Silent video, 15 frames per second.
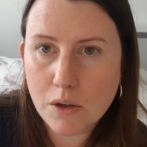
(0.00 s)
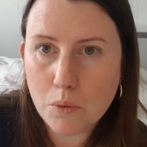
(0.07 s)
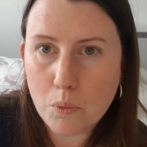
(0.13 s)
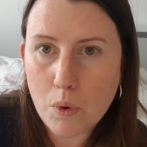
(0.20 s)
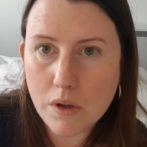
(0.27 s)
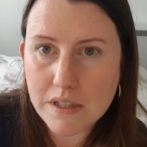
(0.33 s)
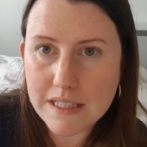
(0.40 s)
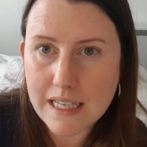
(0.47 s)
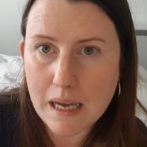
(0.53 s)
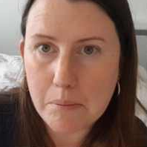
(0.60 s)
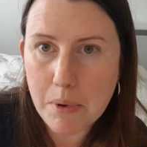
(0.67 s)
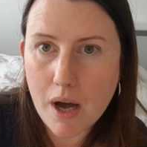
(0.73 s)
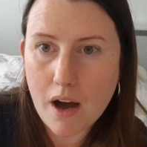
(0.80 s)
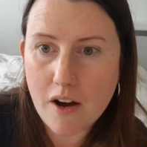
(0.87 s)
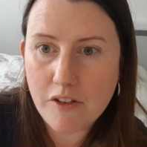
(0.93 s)
WhatsApp
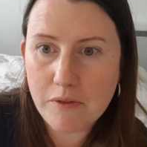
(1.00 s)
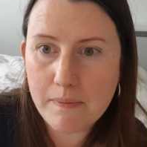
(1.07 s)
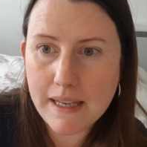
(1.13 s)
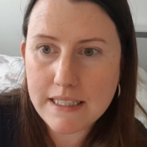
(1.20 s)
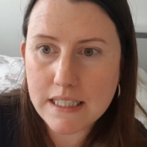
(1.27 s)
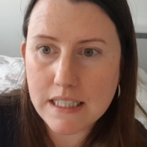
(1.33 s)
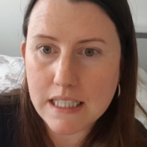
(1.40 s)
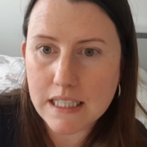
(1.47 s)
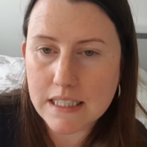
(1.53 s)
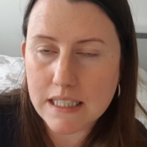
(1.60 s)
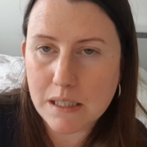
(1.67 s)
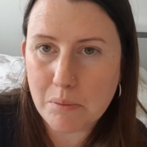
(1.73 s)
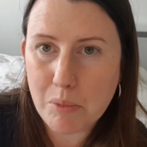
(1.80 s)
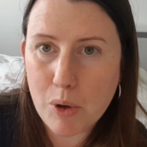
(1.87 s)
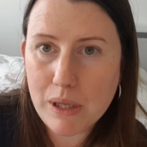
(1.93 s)
half messages
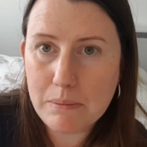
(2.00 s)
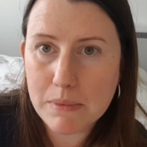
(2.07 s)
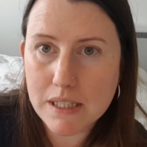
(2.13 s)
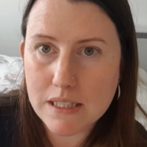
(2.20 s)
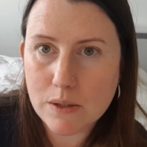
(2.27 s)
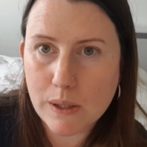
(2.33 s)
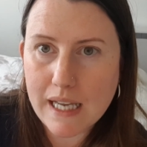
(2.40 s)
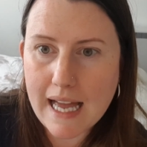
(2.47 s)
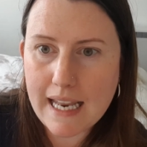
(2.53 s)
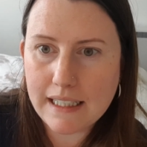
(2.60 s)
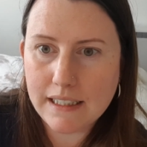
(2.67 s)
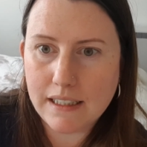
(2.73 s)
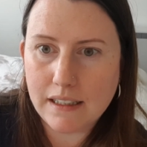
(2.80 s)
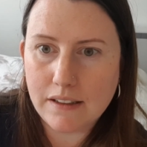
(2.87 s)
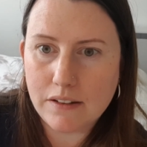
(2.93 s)
and appointments on
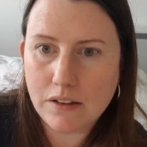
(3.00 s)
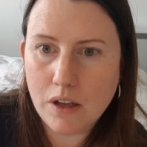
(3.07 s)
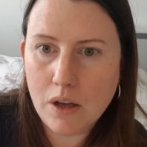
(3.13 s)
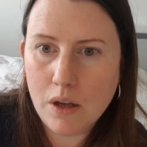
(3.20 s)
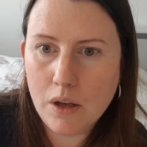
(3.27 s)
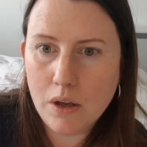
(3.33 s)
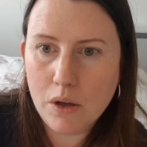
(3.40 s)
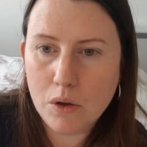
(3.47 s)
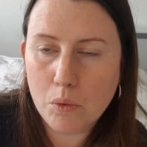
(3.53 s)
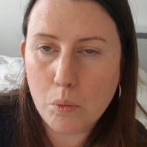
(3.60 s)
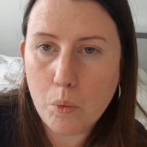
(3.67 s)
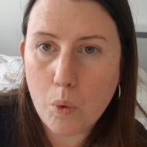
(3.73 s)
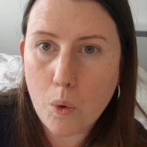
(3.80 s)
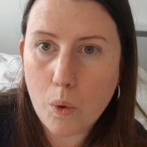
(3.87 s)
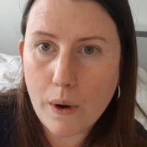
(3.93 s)
calendars,
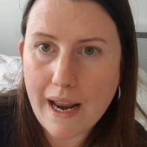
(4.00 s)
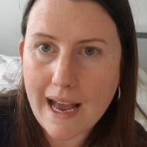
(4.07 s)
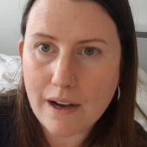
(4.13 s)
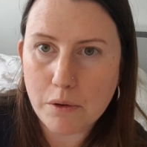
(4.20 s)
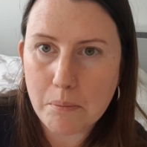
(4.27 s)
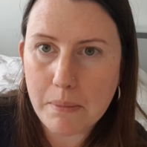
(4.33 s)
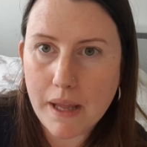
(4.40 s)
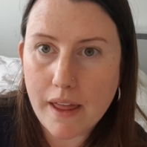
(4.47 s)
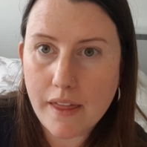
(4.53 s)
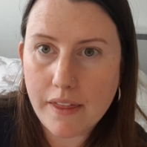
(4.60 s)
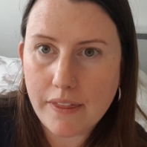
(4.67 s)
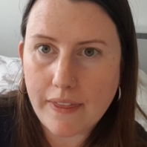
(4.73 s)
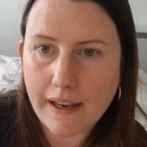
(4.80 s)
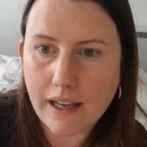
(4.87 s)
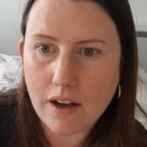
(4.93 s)
worn out
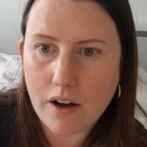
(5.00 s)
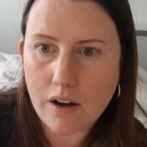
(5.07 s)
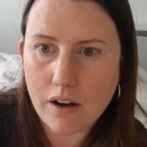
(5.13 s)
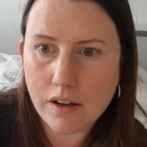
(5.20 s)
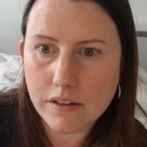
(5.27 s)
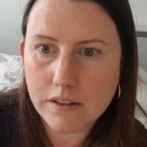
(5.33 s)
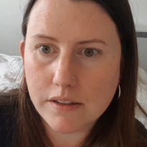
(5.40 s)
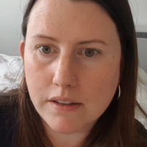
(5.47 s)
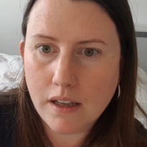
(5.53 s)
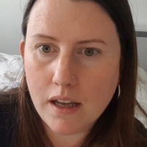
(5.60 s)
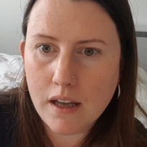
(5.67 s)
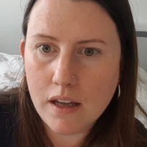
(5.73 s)
birthday cards,